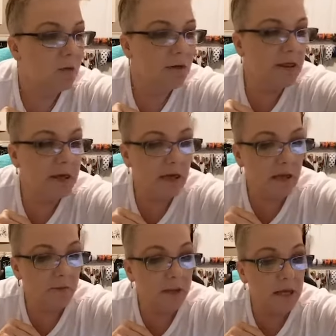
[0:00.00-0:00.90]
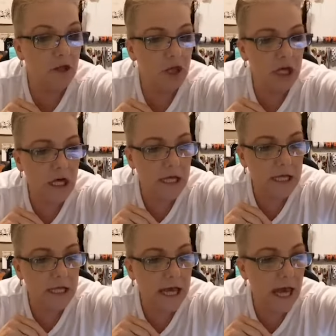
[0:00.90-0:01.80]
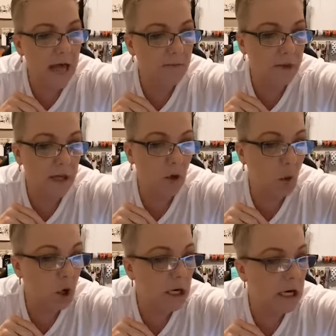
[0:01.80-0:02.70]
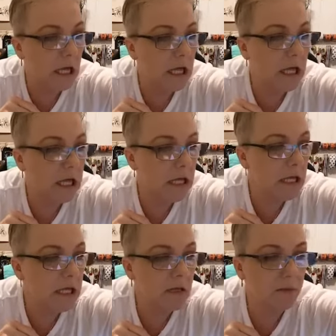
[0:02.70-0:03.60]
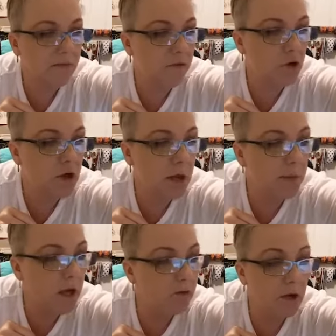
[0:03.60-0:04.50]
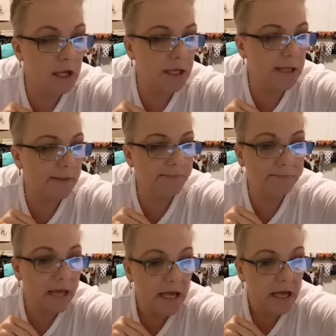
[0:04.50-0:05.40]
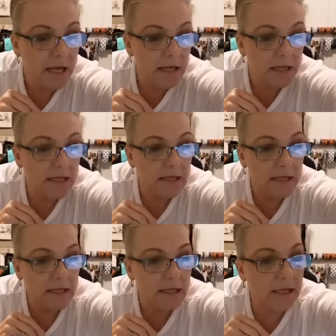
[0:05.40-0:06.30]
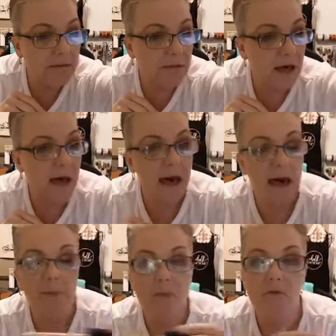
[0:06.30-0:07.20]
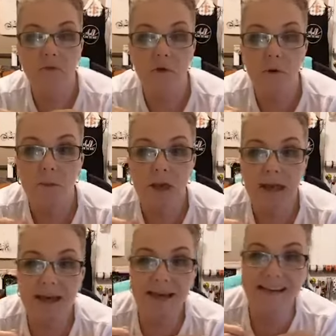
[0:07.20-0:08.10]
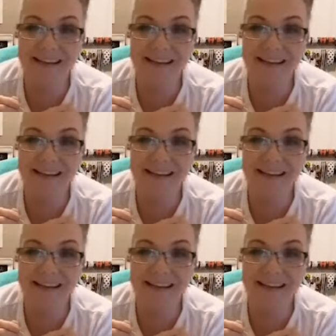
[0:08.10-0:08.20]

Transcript: You would think I'd be just a tad bit organized, but for some odd reason, that doesn't seem to happen for me.